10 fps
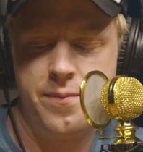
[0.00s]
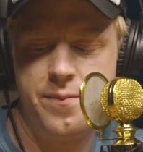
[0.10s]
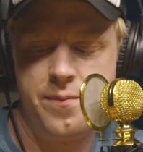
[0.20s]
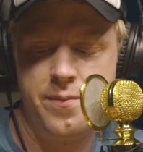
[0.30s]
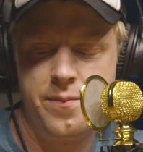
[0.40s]

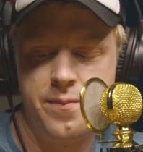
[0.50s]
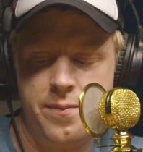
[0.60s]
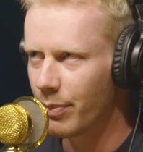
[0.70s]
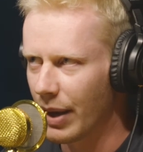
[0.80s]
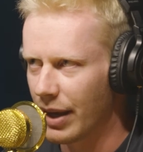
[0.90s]
Gamma,
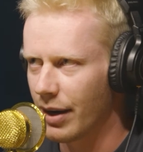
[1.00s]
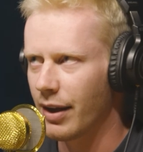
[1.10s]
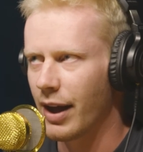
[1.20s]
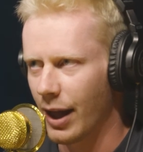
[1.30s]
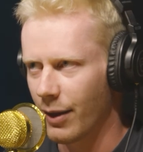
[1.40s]
beta,
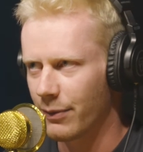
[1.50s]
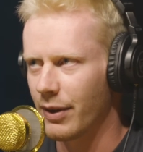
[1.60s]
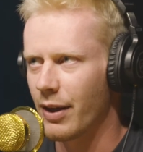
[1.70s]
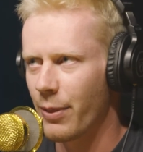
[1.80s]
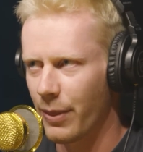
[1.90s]

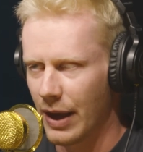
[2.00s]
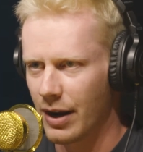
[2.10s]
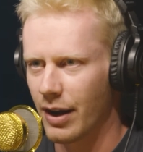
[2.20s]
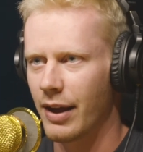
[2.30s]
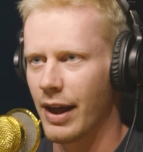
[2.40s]
alpha,
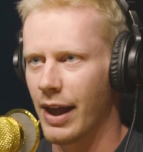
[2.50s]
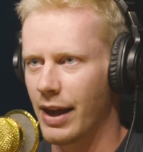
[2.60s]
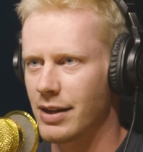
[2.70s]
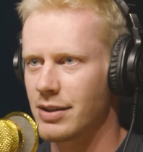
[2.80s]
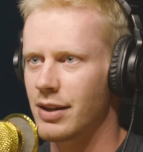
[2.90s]
theta,
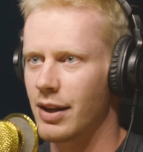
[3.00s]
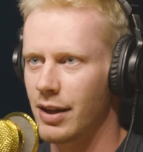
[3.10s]
and